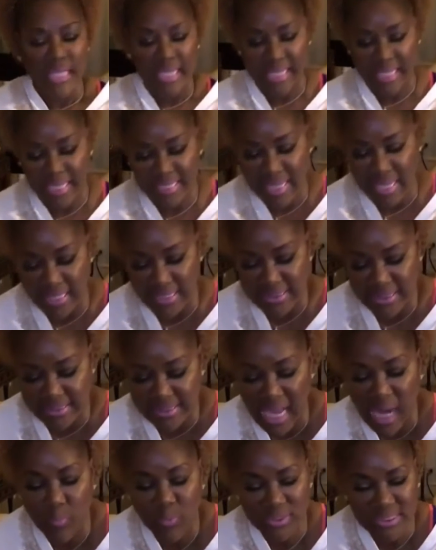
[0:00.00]
and
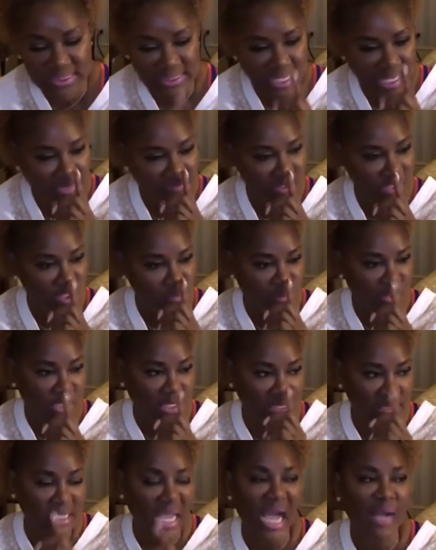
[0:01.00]
I would say this
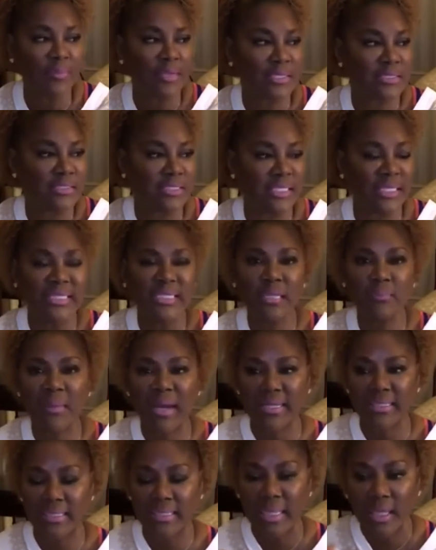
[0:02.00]
because
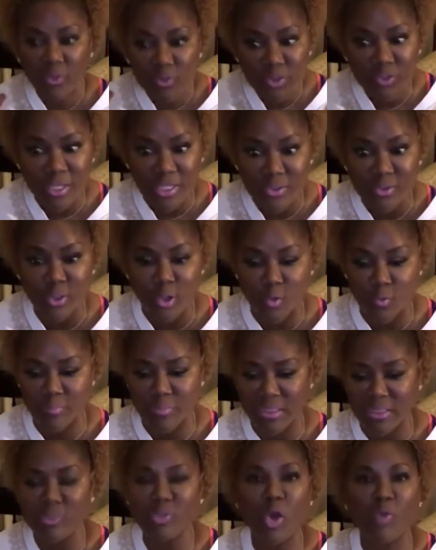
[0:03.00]
anybody else that know
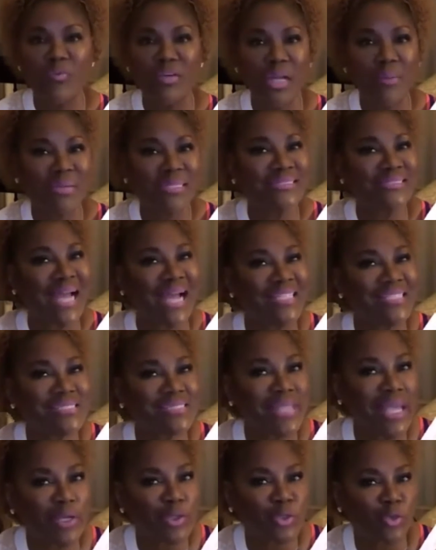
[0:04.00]
me know, but I'm a
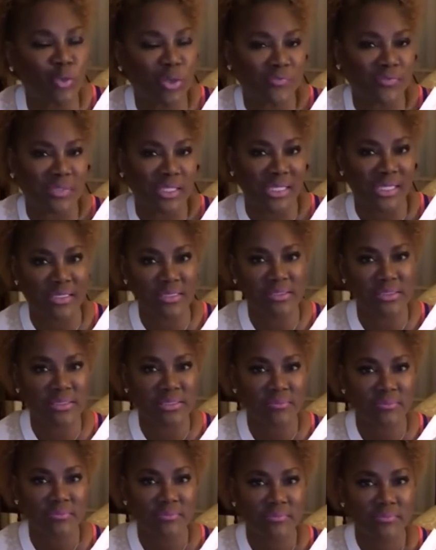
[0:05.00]
dissector of things.
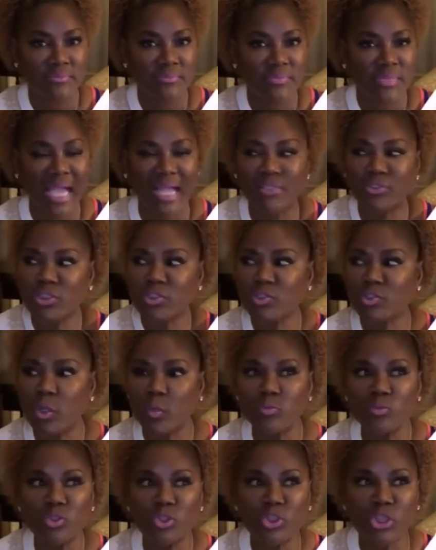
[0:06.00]
I just
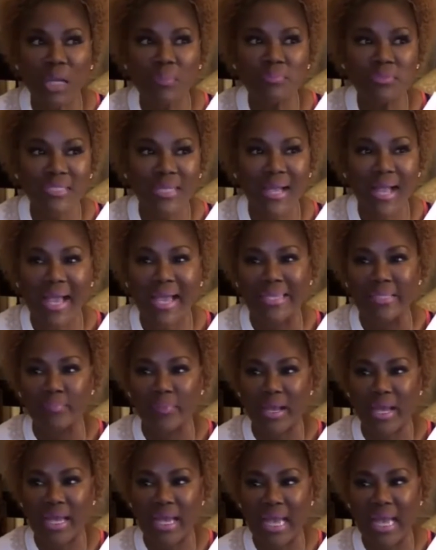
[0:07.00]
don't jump to hype.
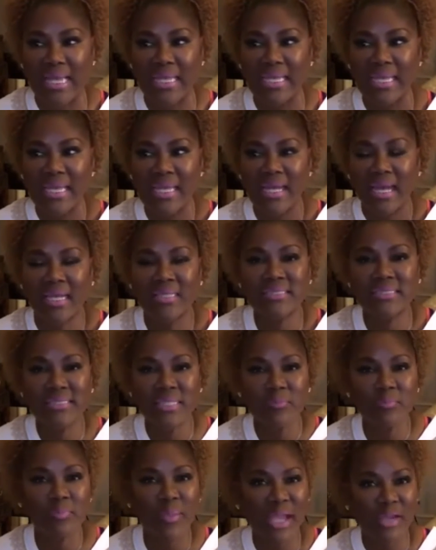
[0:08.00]
I
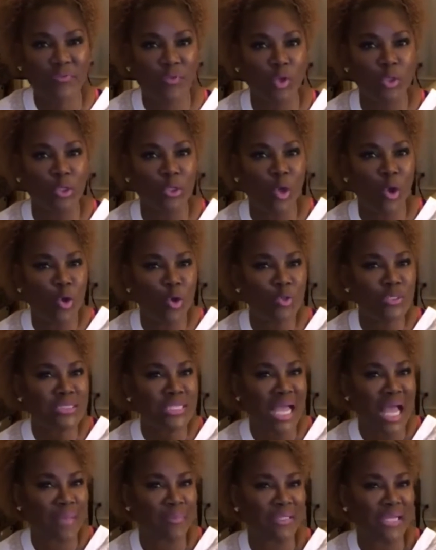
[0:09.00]
sit back for a long
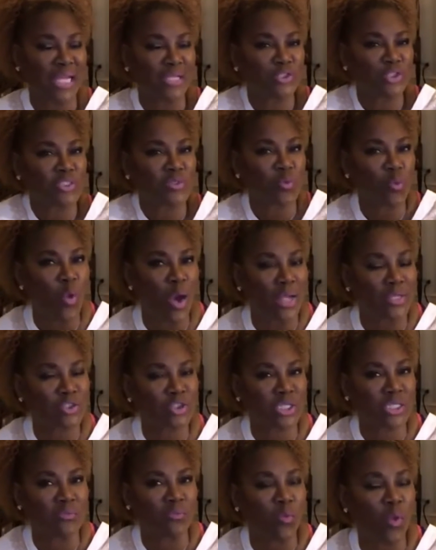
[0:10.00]
time and I just watch
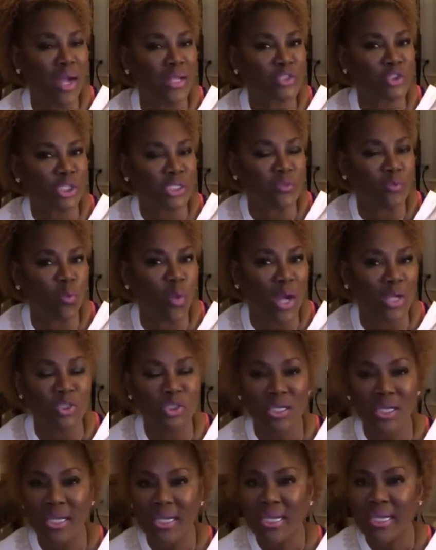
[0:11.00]
and watch and watch.
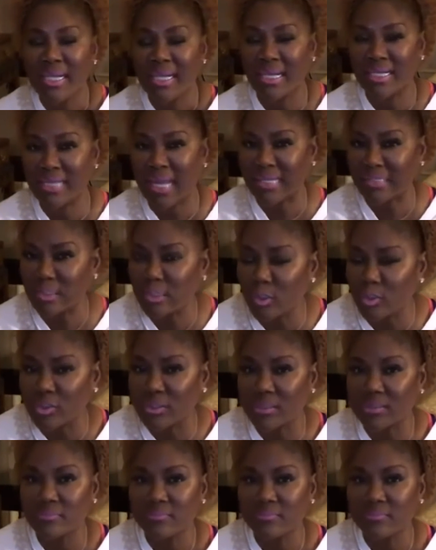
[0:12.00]
And I look,